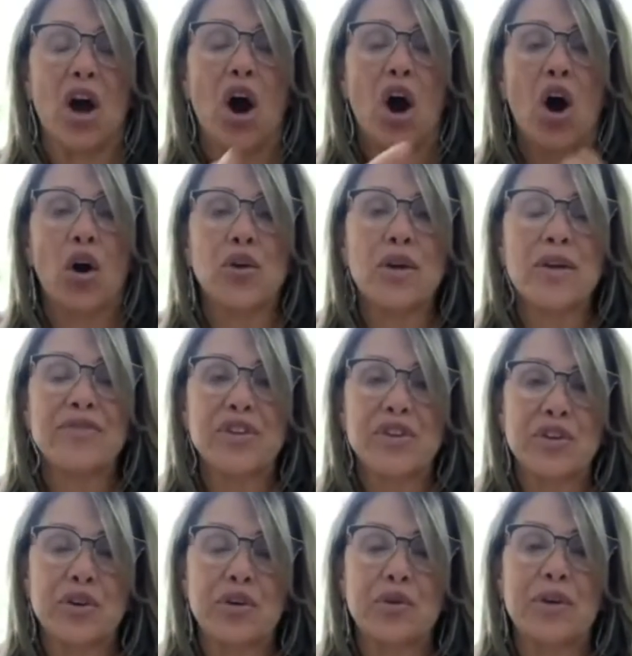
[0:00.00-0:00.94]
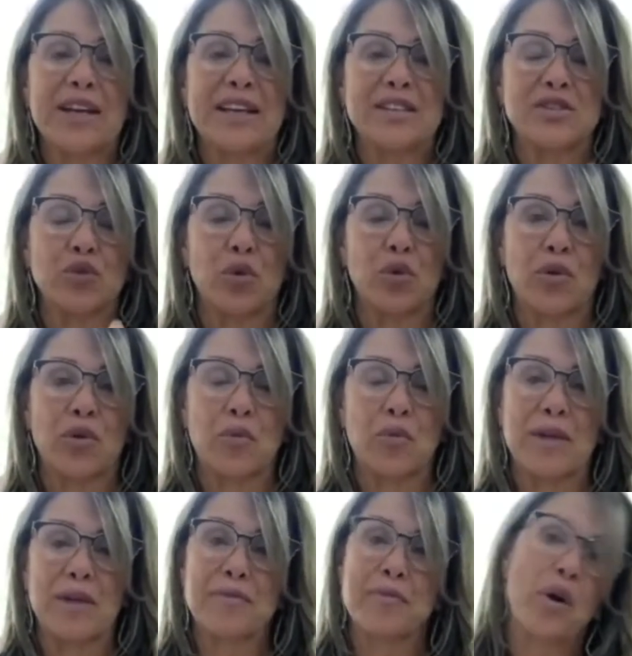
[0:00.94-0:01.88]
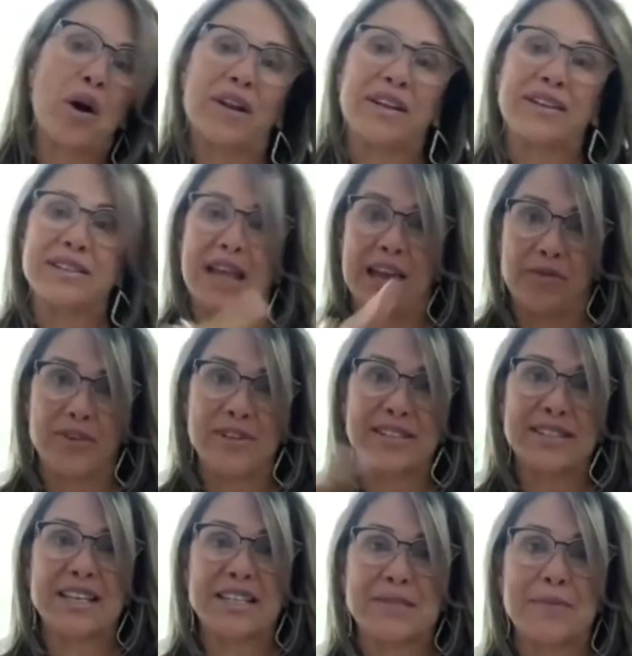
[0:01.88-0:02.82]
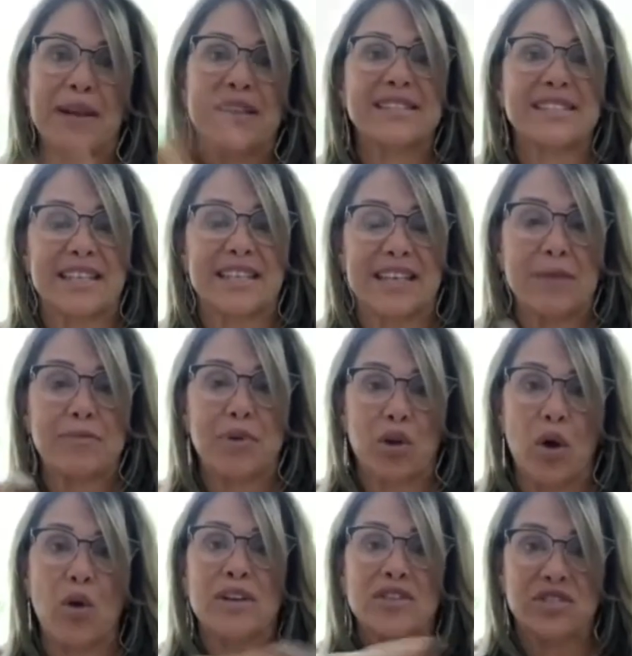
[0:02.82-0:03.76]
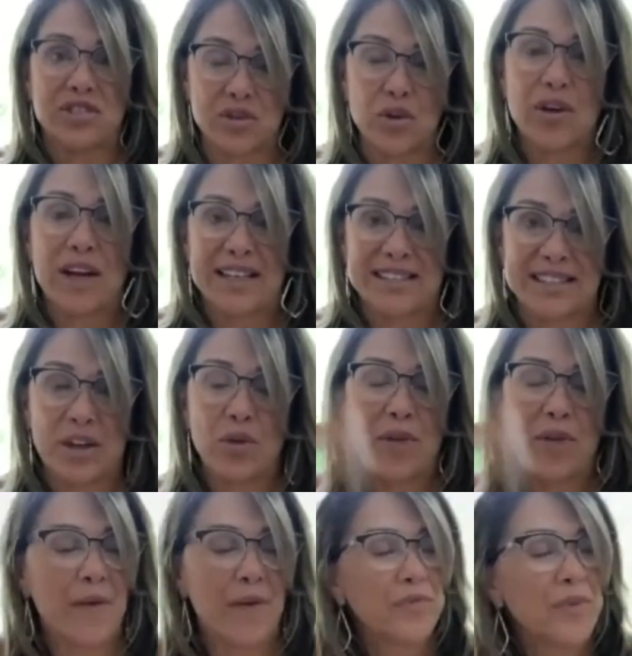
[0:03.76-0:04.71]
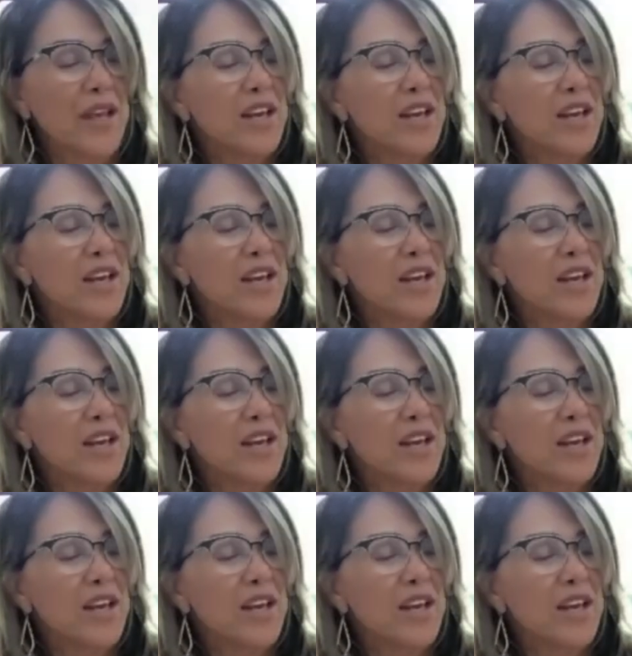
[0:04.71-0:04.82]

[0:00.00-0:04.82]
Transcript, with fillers: All you have to do is order one product every six months to keep you going, just so you guys know that.